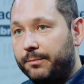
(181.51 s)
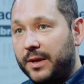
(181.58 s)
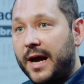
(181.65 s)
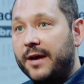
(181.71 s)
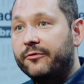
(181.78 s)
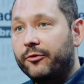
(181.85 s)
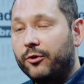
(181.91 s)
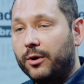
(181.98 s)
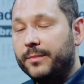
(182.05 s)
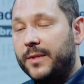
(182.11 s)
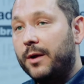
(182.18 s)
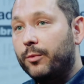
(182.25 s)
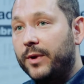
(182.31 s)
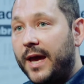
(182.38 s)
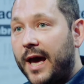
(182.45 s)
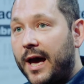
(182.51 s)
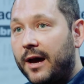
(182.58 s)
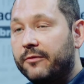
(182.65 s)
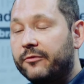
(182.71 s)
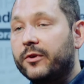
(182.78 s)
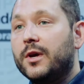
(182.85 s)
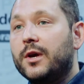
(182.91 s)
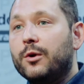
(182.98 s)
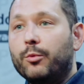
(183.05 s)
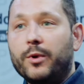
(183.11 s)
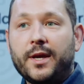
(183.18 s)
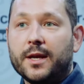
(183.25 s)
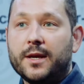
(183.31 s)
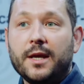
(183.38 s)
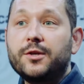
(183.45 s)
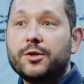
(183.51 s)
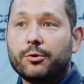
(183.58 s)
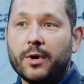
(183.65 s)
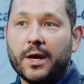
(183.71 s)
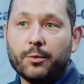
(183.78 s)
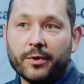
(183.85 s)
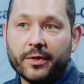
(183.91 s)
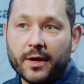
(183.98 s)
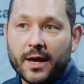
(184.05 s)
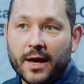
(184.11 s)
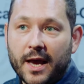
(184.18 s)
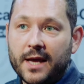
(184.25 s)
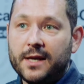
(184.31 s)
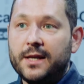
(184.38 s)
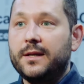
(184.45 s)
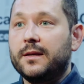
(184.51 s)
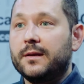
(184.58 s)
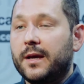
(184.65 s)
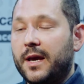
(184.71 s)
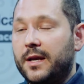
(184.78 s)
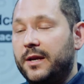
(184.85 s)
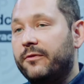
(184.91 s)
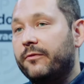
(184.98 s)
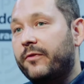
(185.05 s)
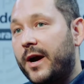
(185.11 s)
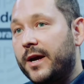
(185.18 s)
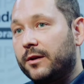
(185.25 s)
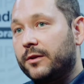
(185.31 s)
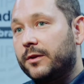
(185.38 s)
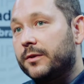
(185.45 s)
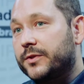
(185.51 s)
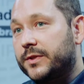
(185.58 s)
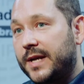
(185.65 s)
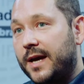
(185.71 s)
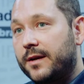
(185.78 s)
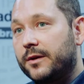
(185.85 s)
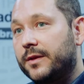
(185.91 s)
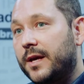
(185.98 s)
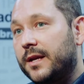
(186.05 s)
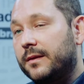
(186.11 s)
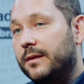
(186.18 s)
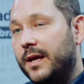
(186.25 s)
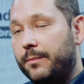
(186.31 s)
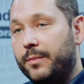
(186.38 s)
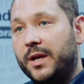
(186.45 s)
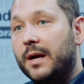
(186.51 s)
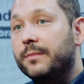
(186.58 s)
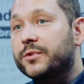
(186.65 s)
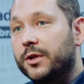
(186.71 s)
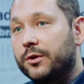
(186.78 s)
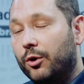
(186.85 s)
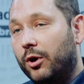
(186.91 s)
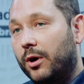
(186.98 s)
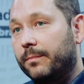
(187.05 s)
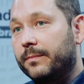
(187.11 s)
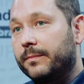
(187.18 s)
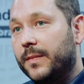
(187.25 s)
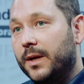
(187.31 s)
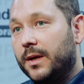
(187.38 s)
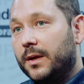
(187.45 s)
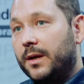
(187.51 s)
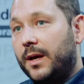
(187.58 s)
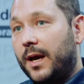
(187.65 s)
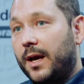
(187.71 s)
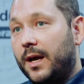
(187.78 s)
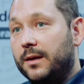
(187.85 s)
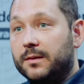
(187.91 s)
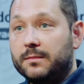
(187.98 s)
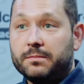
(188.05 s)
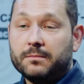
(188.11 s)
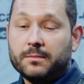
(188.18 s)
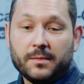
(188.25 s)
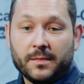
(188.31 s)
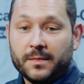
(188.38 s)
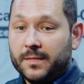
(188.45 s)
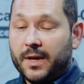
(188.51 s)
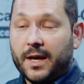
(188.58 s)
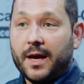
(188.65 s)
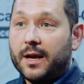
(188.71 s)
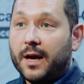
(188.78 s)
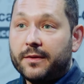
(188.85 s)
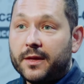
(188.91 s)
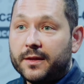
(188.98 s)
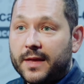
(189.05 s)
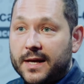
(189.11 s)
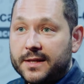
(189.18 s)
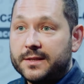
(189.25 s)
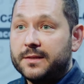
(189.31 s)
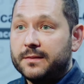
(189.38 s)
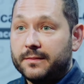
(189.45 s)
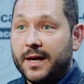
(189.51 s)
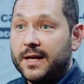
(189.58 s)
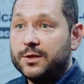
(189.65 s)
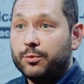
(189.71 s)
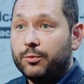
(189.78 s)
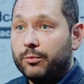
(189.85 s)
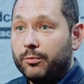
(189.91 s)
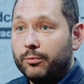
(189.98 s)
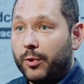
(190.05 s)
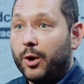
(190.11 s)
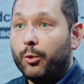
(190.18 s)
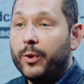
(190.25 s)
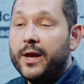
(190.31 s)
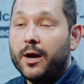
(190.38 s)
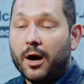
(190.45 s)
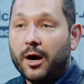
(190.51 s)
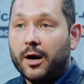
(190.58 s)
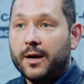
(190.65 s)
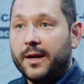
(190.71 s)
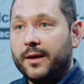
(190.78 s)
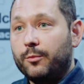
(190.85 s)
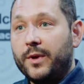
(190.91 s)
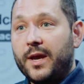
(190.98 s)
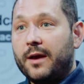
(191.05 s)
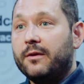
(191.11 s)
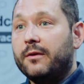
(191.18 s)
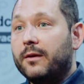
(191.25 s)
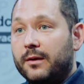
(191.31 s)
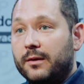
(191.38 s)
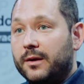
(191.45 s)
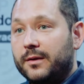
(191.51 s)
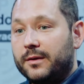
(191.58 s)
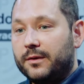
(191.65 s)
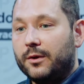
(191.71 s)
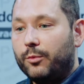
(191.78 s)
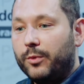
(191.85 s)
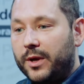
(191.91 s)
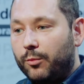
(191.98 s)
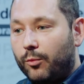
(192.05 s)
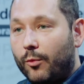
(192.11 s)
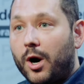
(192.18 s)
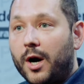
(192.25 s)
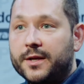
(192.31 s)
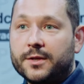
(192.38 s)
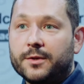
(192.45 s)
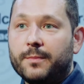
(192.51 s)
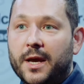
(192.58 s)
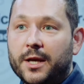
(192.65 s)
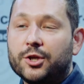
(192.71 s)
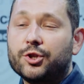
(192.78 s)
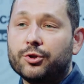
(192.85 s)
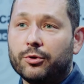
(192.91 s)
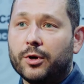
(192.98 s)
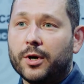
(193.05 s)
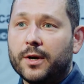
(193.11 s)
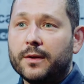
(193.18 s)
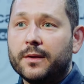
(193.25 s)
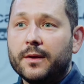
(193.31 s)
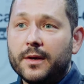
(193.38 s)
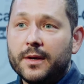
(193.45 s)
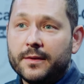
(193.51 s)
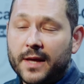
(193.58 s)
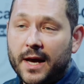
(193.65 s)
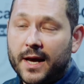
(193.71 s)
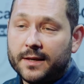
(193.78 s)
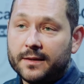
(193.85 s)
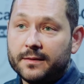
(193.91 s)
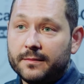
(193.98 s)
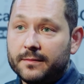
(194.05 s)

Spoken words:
platform that we have, we can integrate with any final standard that becomes the norm, and I think that's where we are, and we have, we want to make sure that